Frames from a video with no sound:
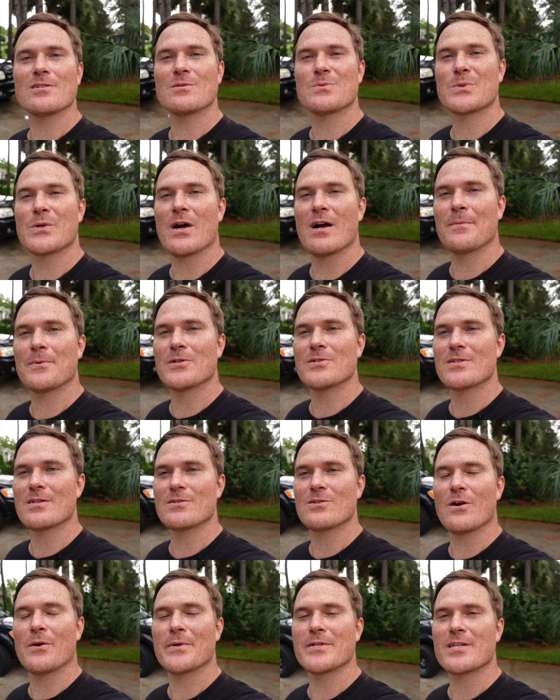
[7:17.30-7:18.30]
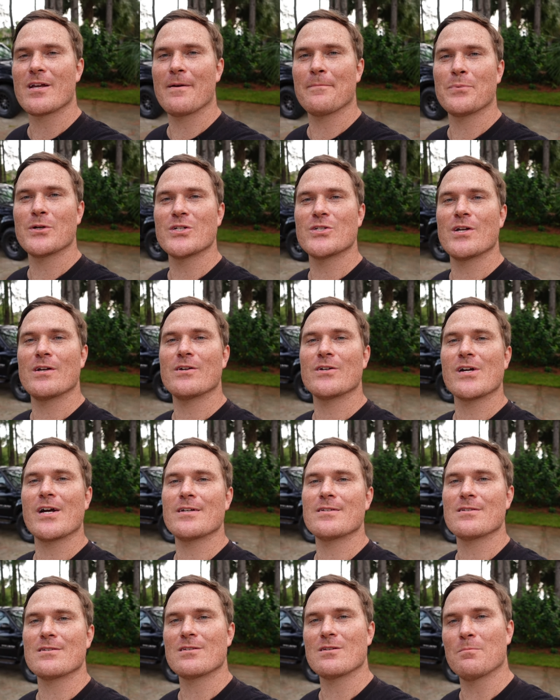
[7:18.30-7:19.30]
subscribers, as always, I appreciate your
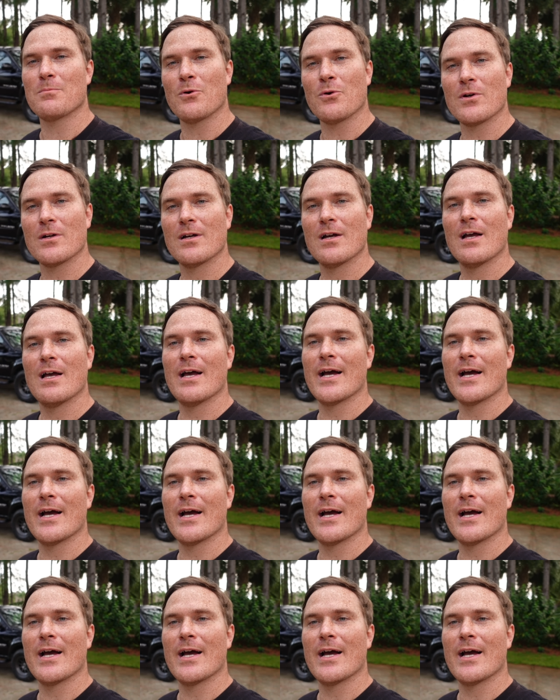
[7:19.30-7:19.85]
guys' support,